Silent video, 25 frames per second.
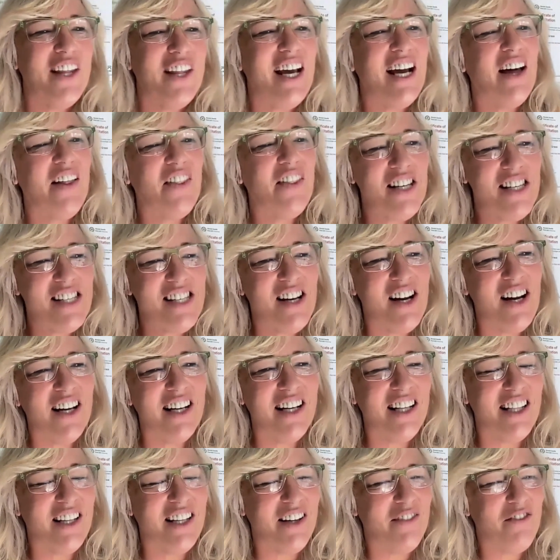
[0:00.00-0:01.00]
on the other
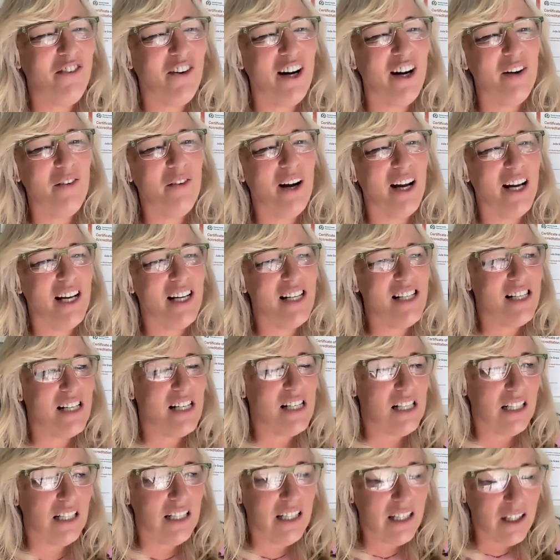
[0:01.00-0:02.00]
side of the freeway is
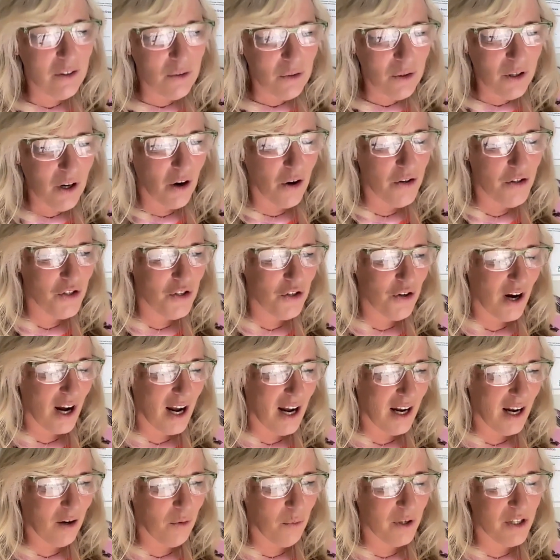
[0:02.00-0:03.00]
this little goat
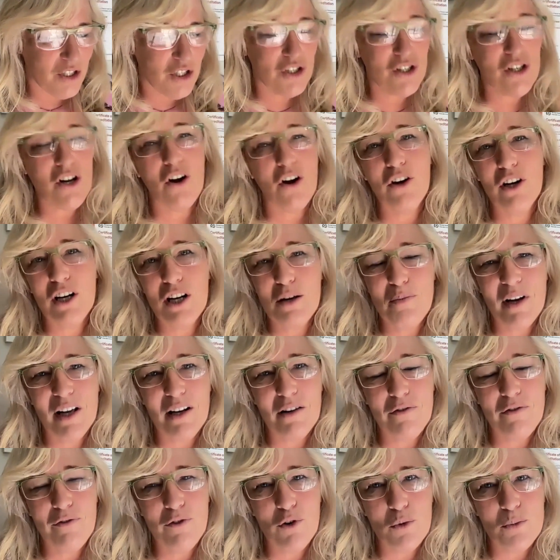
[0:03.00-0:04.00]
track, which has only
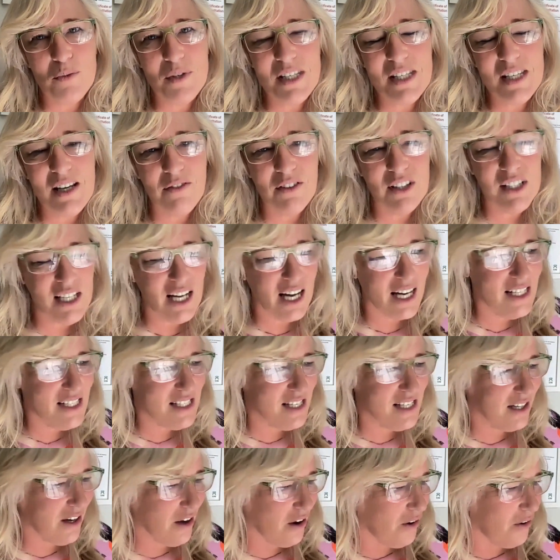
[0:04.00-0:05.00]
been formed 7
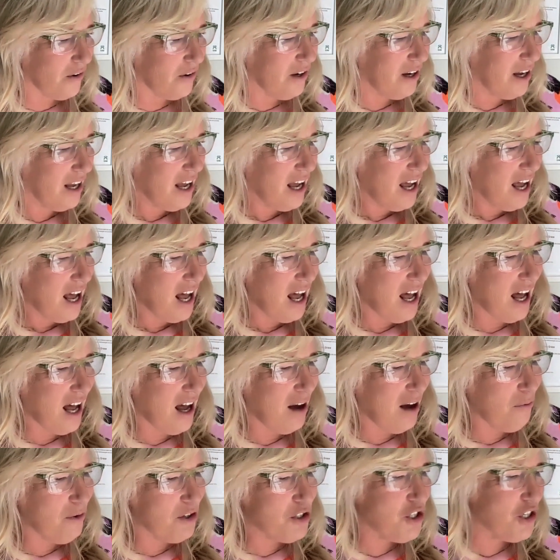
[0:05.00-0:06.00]
days ago,
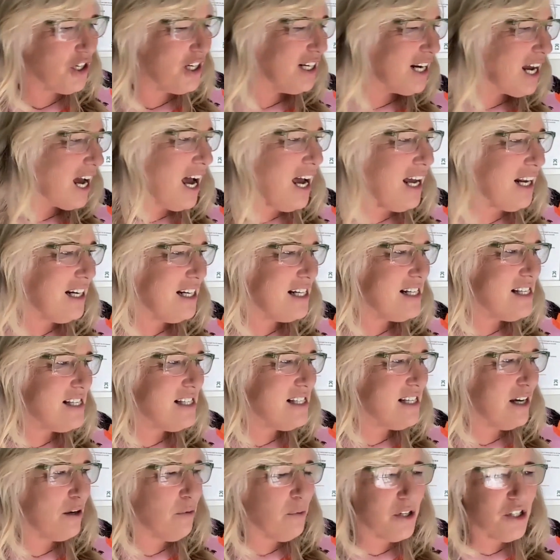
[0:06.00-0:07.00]
which you can hardly
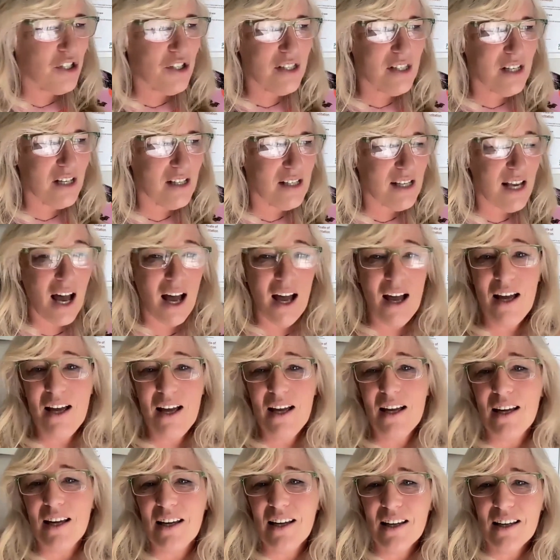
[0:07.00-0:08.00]
see, which says,
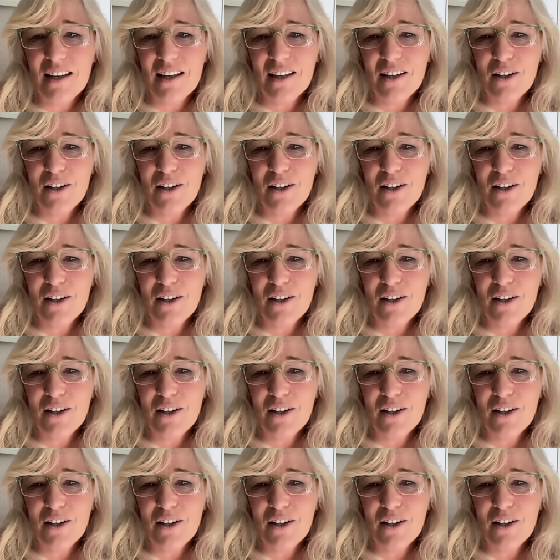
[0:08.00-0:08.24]
hey,